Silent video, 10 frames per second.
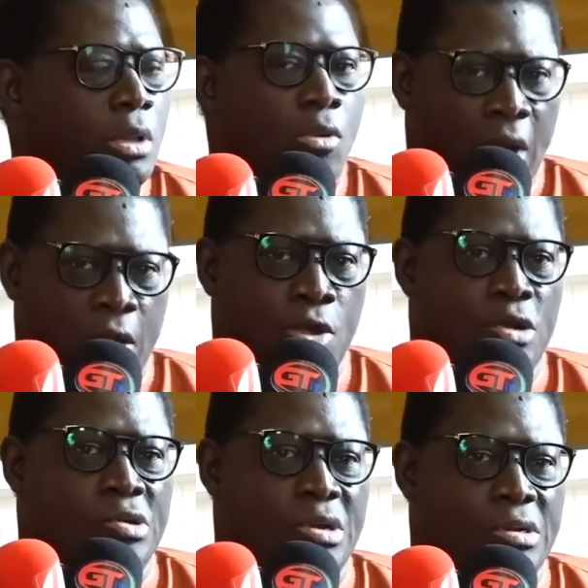wa
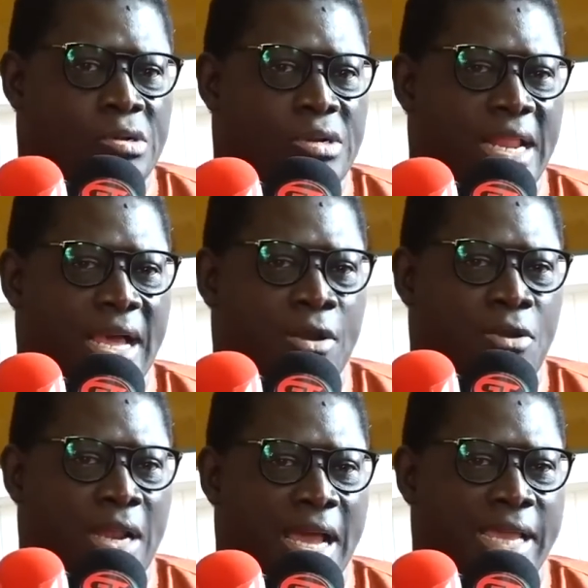
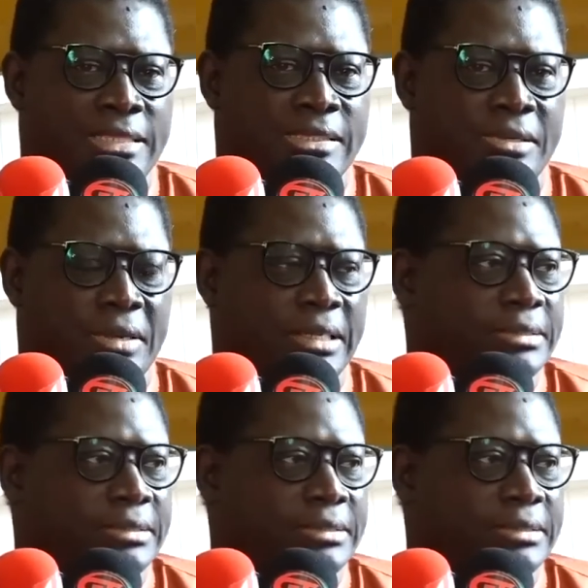lo la ay siwa